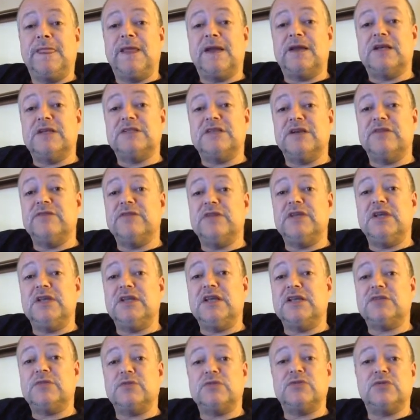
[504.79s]
Because everything,
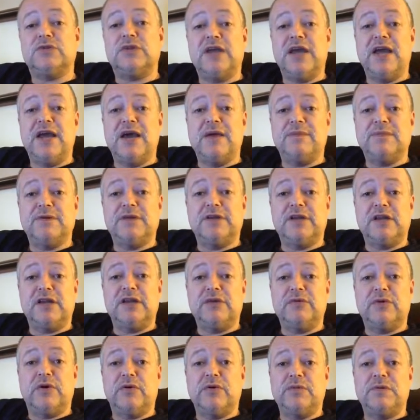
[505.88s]
that's what's really happening
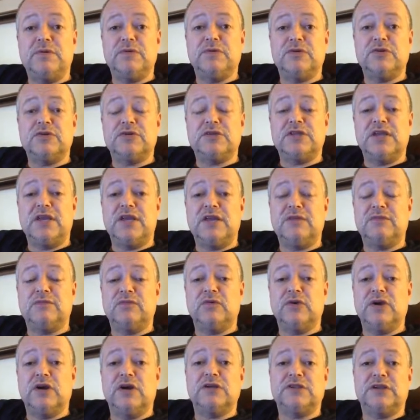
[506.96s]
anyway. I want people to understand,
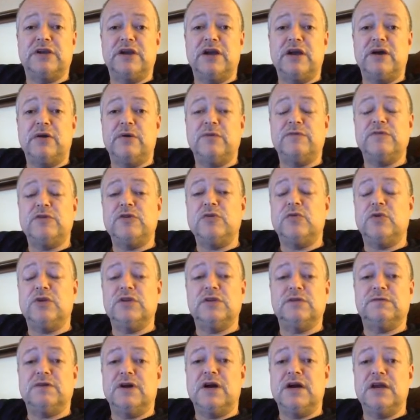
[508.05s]
regardless of however you
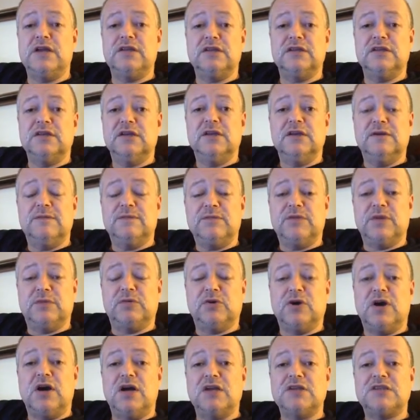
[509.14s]
want to define the
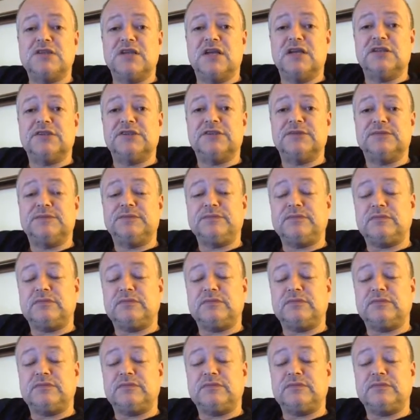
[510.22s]
process,